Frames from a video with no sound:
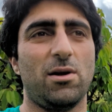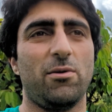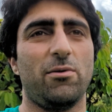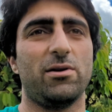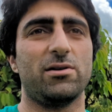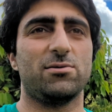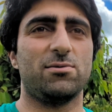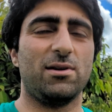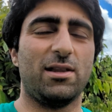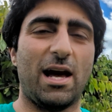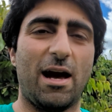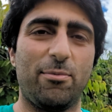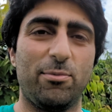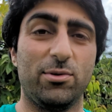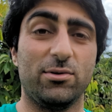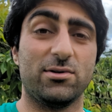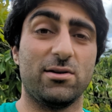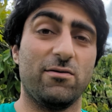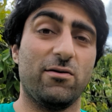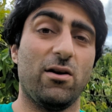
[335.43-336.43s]
Whereas with
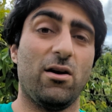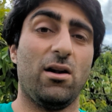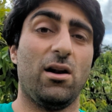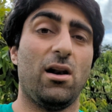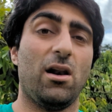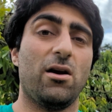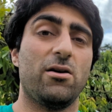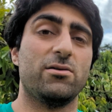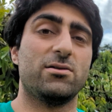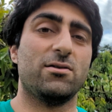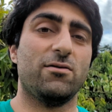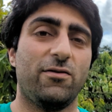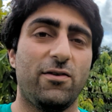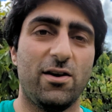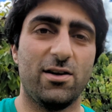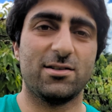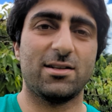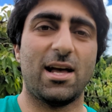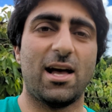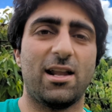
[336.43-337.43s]
apples, I've got loads of
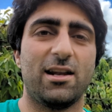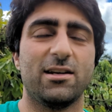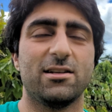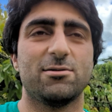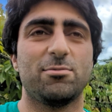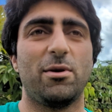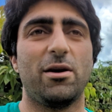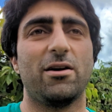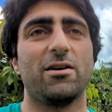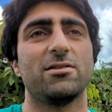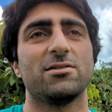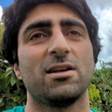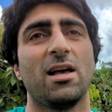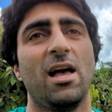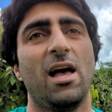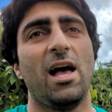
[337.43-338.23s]
first-hand experience,